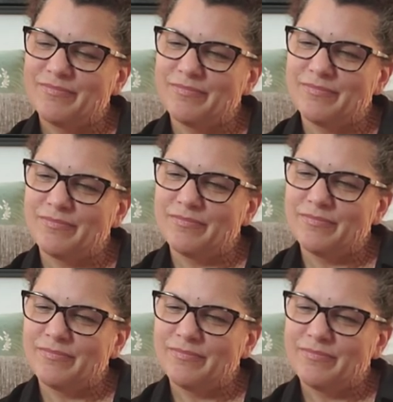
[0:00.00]

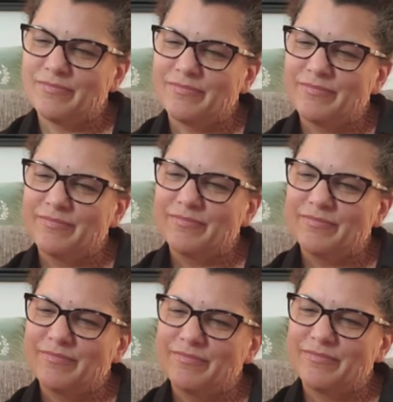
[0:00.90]

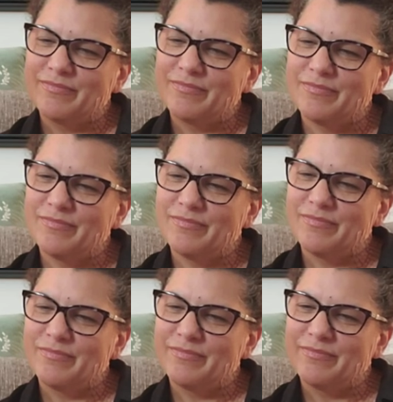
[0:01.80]

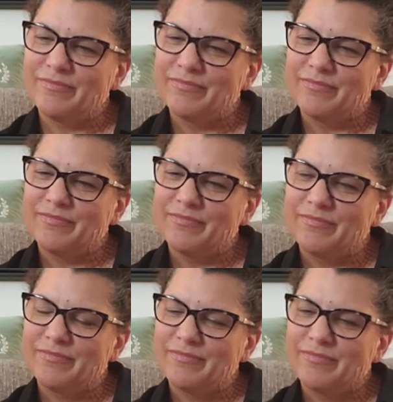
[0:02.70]

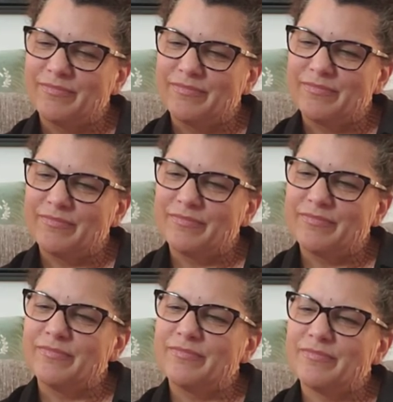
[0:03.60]

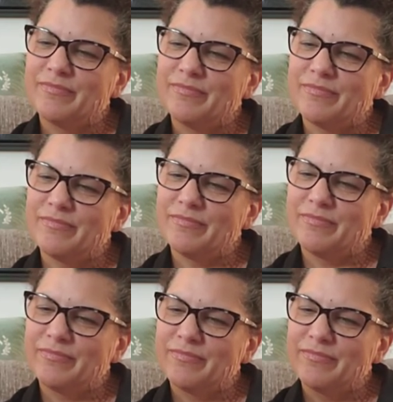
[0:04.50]

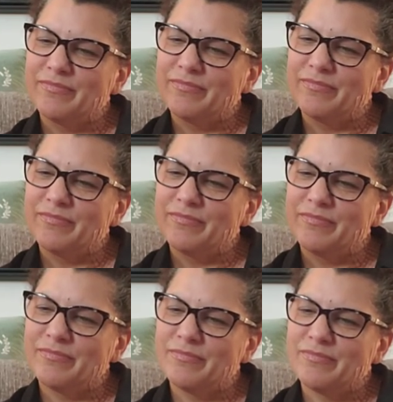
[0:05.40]

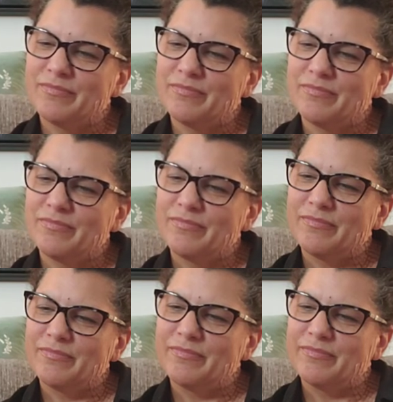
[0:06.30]

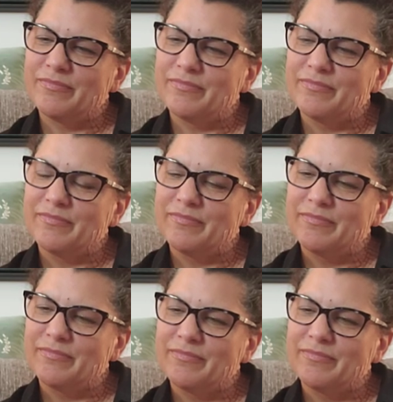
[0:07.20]
This person isn't speaking.